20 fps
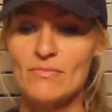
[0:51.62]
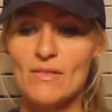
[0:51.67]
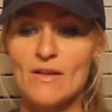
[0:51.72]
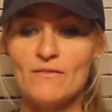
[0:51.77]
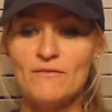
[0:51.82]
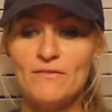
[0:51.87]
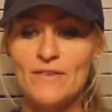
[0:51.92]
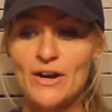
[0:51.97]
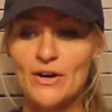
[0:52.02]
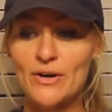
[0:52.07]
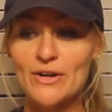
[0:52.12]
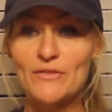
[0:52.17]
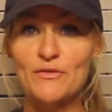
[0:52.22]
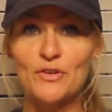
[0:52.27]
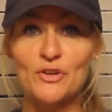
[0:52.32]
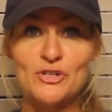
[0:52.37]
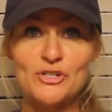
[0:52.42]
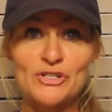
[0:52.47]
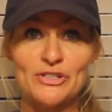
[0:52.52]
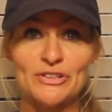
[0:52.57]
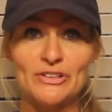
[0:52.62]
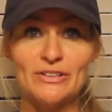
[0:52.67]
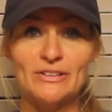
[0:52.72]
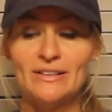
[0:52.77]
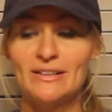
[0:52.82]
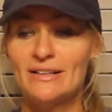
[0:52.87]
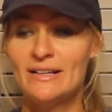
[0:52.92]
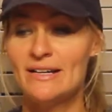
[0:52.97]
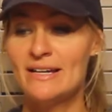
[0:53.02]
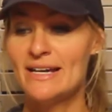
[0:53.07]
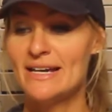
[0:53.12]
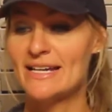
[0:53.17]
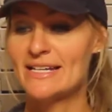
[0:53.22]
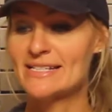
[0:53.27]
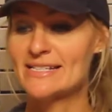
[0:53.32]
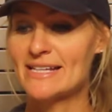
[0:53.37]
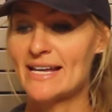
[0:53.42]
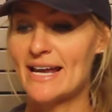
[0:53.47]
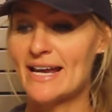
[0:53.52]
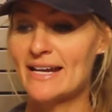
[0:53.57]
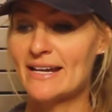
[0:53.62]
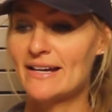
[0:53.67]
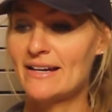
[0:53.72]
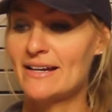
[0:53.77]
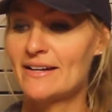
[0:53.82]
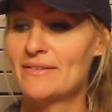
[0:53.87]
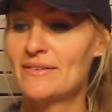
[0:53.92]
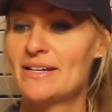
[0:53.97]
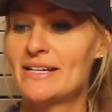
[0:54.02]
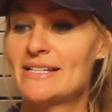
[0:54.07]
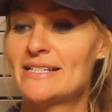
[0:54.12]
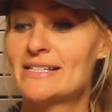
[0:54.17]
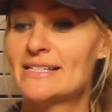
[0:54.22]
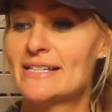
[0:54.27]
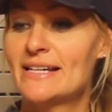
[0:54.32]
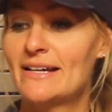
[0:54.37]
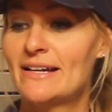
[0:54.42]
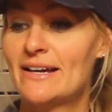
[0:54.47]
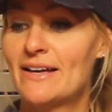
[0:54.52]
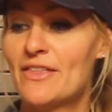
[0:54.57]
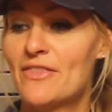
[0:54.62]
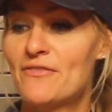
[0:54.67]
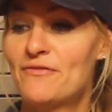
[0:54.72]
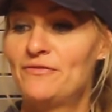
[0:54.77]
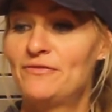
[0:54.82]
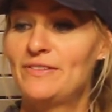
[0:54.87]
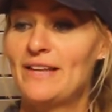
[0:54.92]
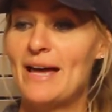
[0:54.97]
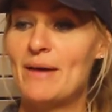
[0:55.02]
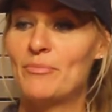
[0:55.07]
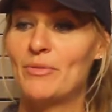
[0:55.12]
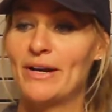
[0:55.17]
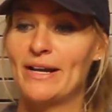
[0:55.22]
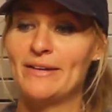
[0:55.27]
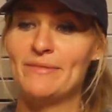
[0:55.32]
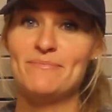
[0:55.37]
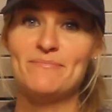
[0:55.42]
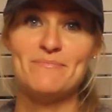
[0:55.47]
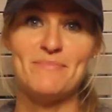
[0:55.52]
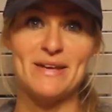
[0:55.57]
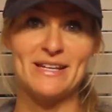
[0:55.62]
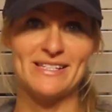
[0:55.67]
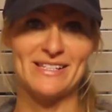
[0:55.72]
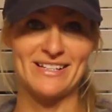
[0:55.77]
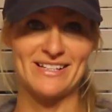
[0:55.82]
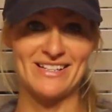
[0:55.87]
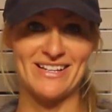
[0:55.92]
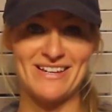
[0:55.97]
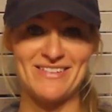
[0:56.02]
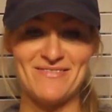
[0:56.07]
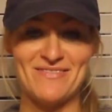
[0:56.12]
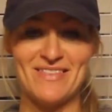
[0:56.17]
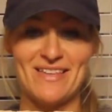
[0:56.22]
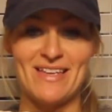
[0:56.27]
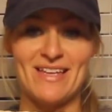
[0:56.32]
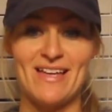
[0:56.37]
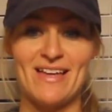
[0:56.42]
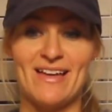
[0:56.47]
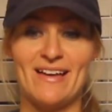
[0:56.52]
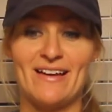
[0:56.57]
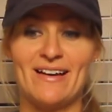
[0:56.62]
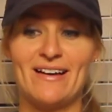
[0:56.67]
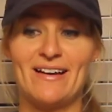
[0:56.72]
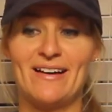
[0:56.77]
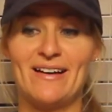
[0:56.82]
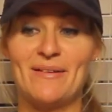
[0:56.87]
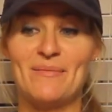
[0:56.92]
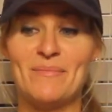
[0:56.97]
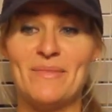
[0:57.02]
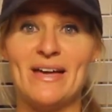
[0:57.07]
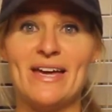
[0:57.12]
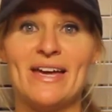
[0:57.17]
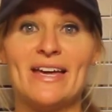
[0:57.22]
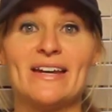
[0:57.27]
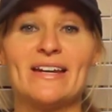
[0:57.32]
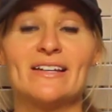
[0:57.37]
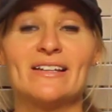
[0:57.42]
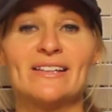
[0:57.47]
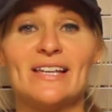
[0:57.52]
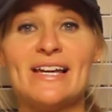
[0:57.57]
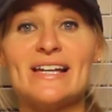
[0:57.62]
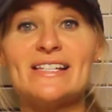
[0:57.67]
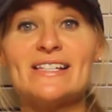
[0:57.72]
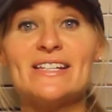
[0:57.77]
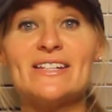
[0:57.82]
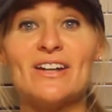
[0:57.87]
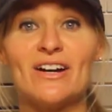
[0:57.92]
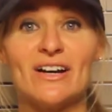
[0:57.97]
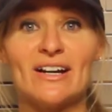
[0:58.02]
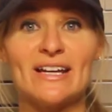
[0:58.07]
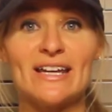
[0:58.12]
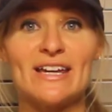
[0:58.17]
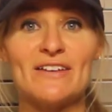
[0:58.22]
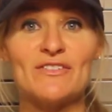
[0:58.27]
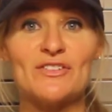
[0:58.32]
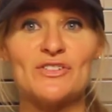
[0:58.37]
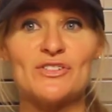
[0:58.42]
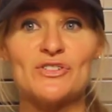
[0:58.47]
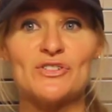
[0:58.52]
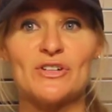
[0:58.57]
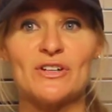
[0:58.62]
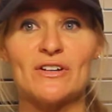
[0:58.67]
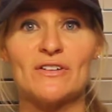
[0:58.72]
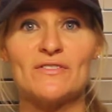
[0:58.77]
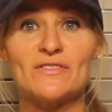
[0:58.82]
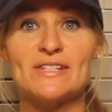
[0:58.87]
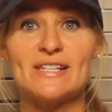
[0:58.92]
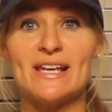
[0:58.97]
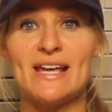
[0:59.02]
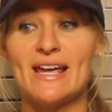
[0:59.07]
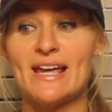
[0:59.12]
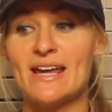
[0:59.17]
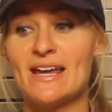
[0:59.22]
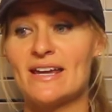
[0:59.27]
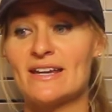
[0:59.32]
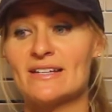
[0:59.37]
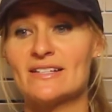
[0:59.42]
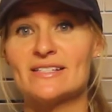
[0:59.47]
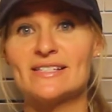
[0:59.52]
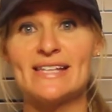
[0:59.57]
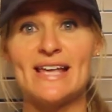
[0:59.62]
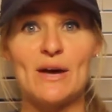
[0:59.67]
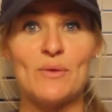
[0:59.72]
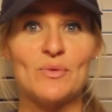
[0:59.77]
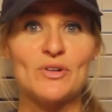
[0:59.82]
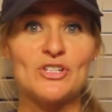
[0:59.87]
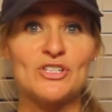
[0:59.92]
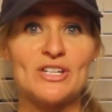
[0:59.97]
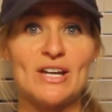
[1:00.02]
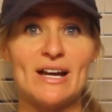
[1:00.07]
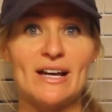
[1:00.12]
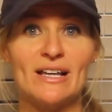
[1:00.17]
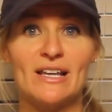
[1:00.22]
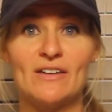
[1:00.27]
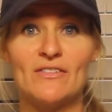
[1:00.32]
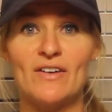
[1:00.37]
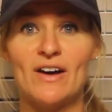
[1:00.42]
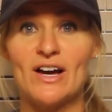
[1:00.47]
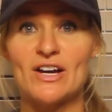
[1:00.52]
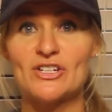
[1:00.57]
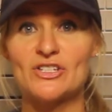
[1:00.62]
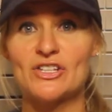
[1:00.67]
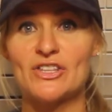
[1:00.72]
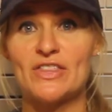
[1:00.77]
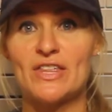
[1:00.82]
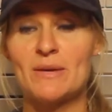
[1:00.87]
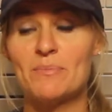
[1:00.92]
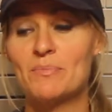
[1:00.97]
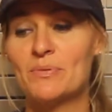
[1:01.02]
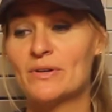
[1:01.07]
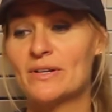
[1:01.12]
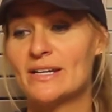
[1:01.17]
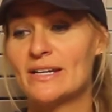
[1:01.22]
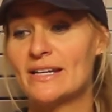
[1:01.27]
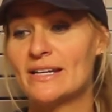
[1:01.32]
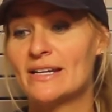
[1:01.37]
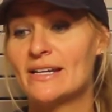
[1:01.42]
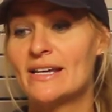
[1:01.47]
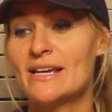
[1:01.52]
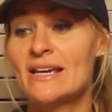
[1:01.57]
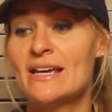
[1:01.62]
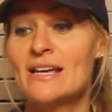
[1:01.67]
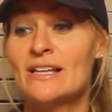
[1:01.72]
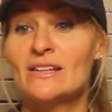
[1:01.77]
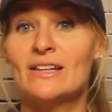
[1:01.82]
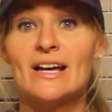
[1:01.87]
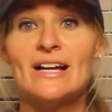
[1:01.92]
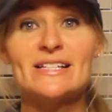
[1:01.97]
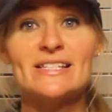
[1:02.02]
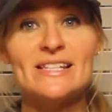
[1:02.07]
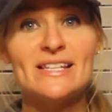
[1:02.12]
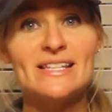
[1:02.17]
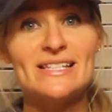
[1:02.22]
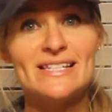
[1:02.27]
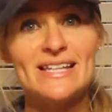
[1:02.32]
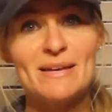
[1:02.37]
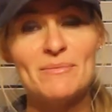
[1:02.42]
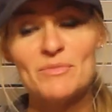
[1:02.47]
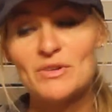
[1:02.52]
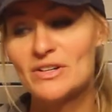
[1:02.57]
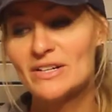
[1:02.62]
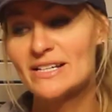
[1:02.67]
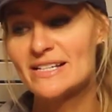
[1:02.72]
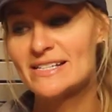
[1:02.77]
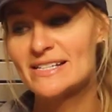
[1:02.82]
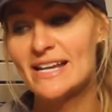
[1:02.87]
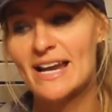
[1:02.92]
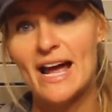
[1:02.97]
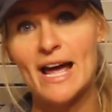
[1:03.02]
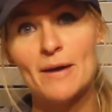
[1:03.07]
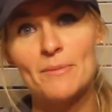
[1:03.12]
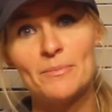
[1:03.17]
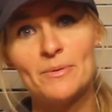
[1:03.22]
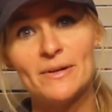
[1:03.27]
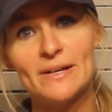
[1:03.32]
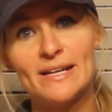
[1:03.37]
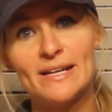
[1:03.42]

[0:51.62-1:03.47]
very versatile. It's like it's flatbread, basically. And Lazy Dog even serves a sandwich style lavash that they put in lots of the same goodies that I put